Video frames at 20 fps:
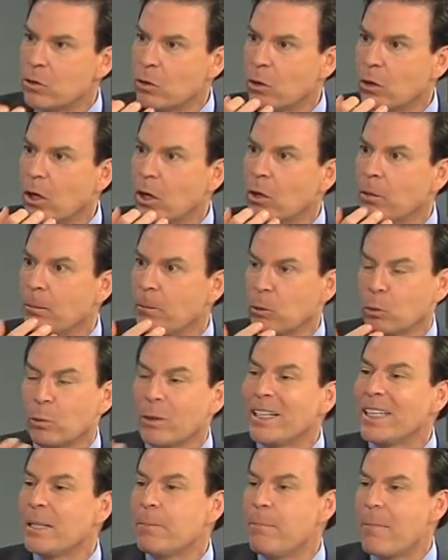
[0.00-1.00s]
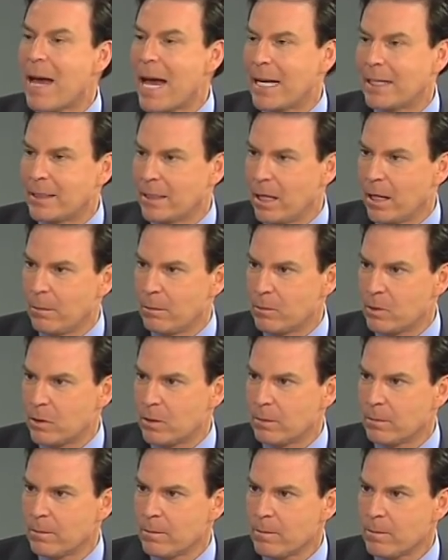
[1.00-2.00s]
or really bad
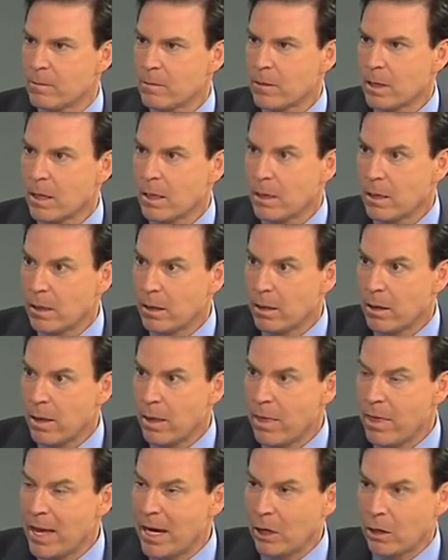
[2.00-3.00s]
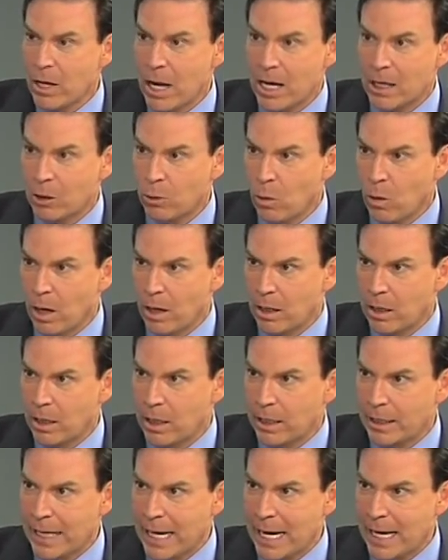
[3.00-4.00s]
gums, they are not
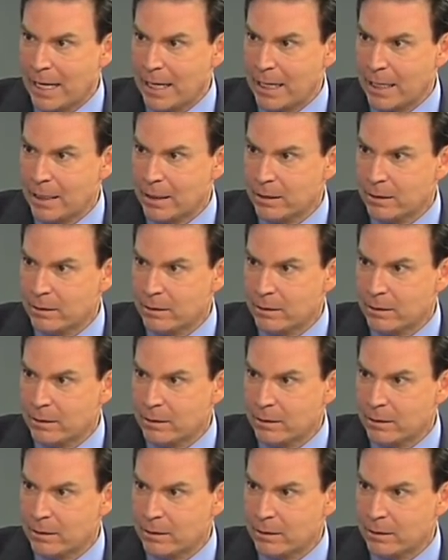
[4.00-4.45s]
a candidate.